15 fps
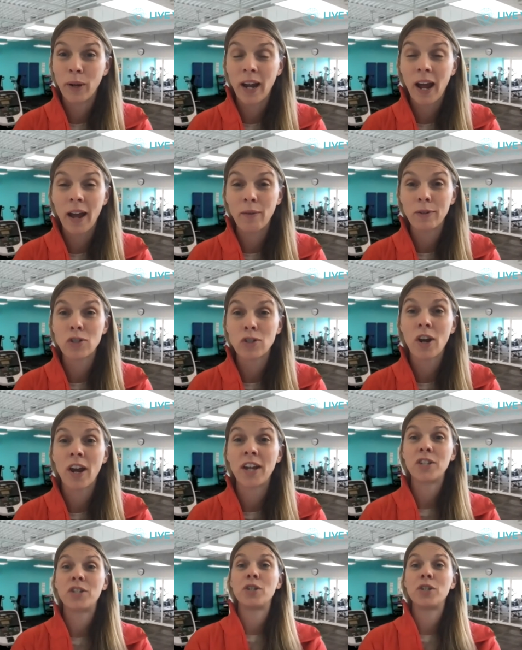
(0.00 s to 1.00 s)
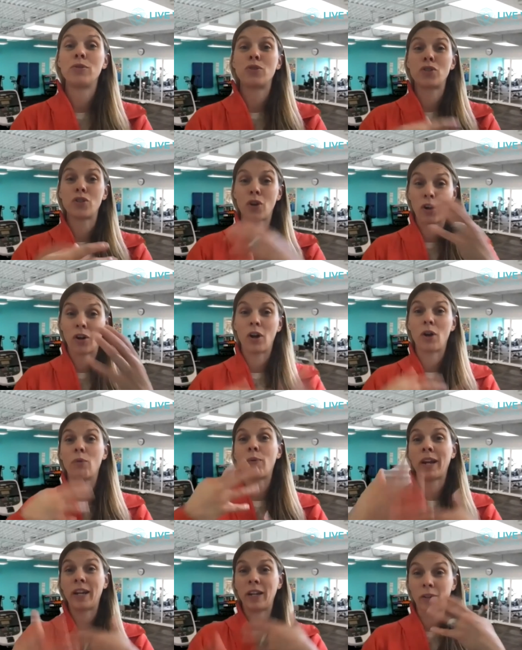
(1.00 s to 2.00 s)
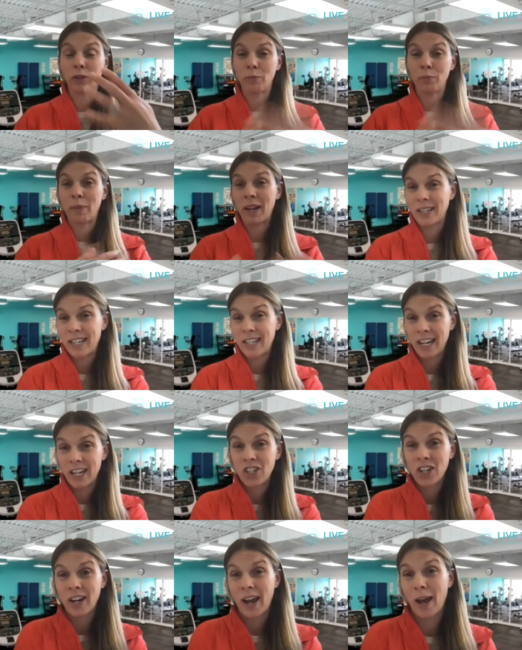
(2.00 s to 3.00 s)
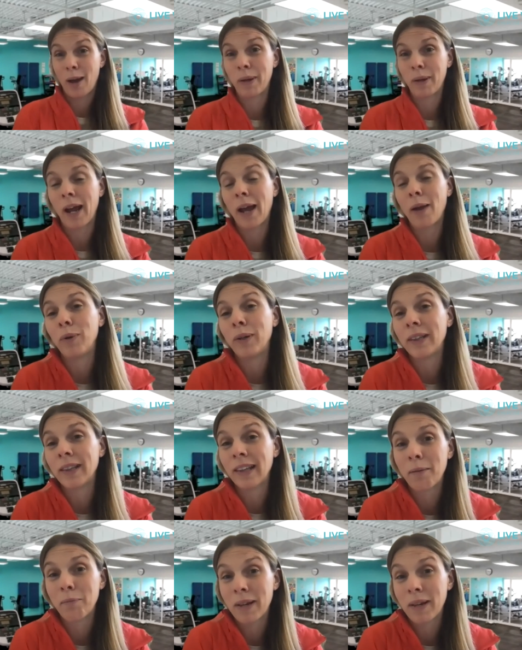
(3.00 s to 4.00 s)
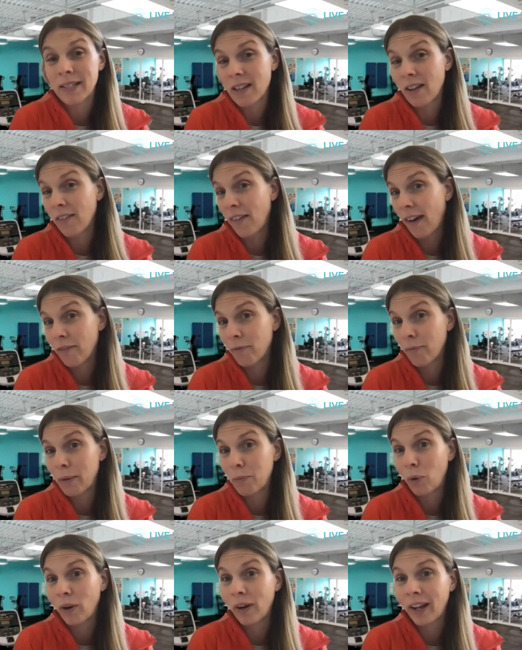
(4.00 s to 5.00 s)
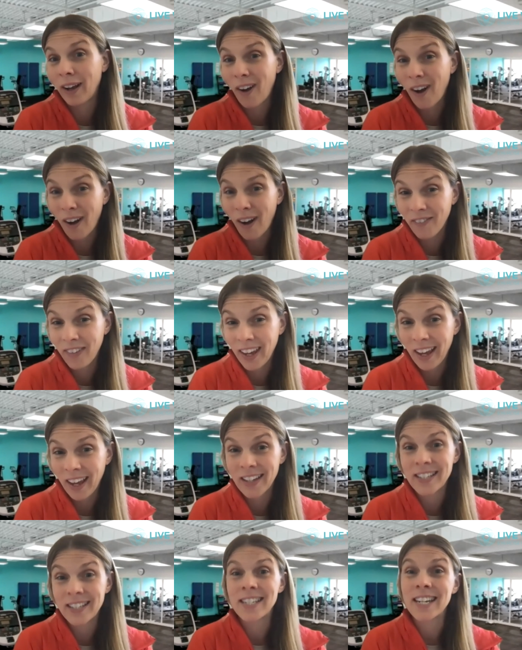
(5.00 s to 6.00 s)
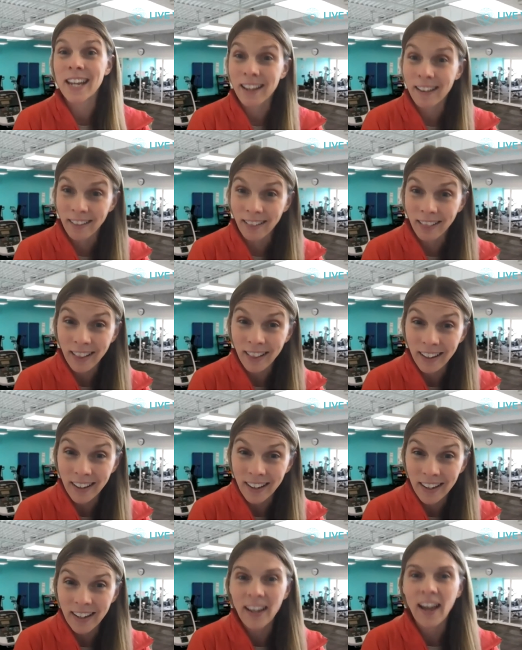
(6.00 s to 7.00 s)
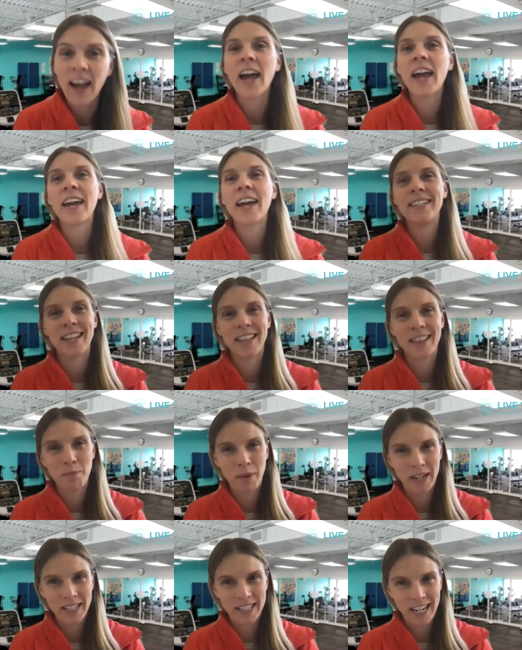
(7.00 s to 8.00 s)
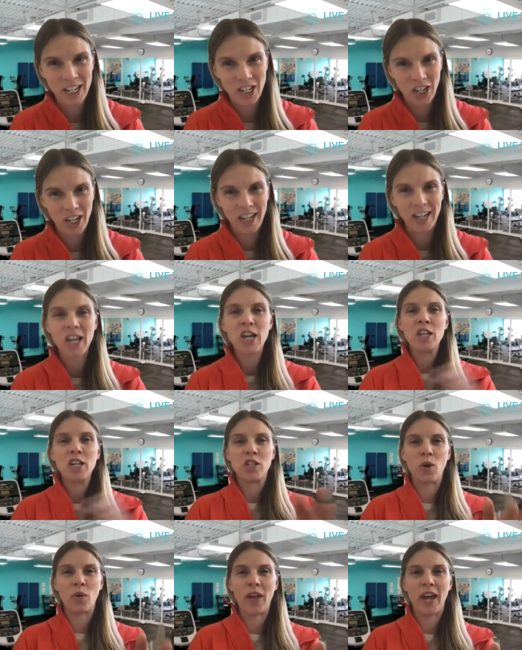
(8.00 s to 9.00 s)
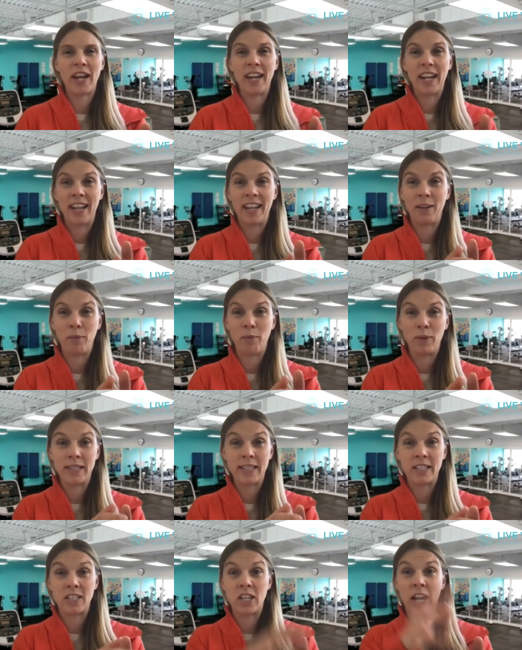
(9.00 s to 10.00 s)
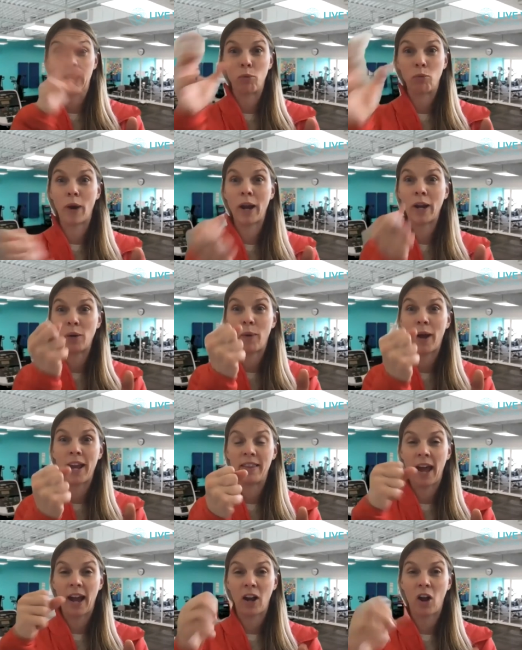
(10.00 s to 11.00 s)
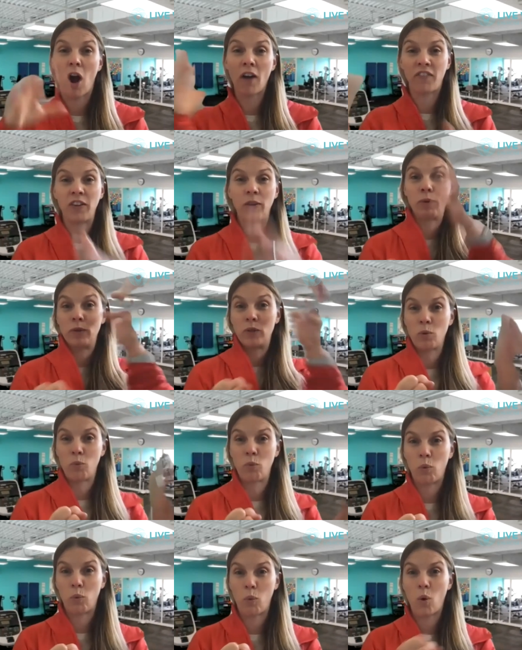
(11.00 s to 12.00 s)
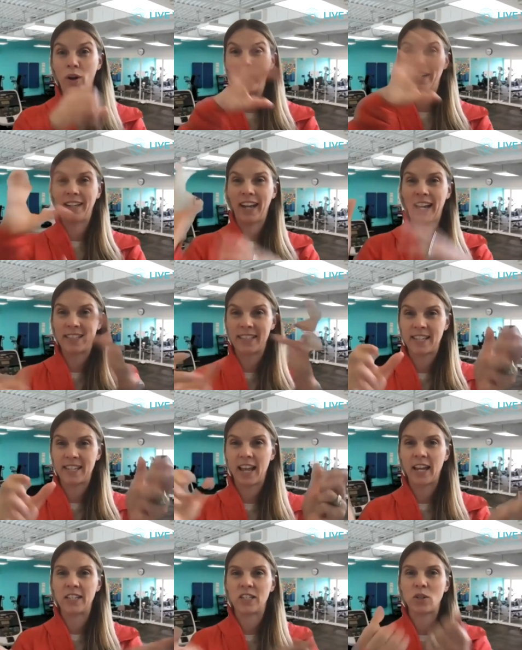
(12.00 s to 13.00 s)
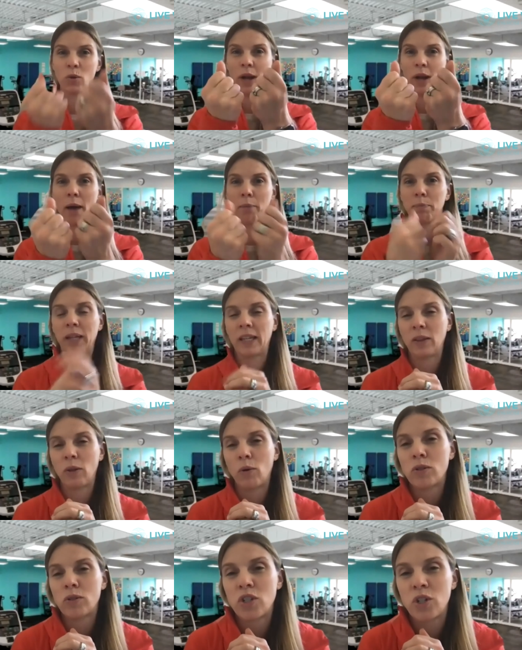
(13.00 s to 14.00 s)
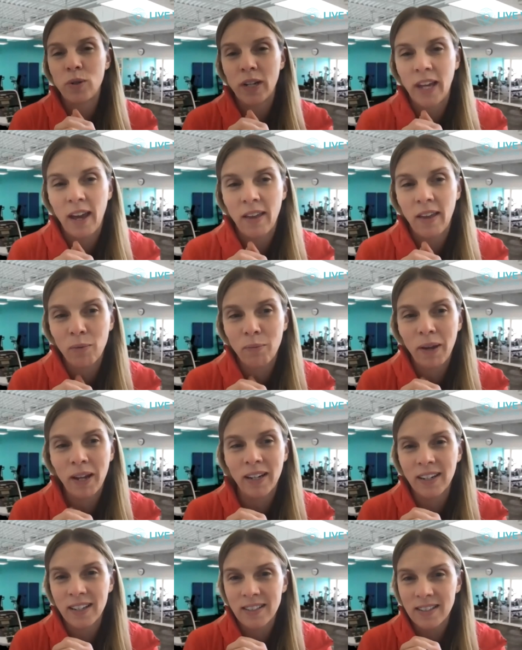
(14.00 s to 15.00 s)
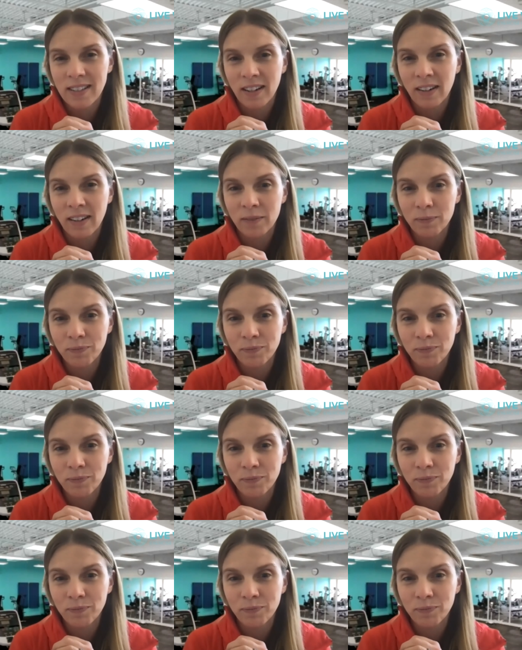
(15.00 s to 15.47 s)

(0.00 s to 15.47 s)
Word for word: I was trying to start a regular meditation habit, I wouldn't let myself have my morning coffee until I had done the meditation. So then it was like right away that coffee was a reward. And so coupling those two together made it easier.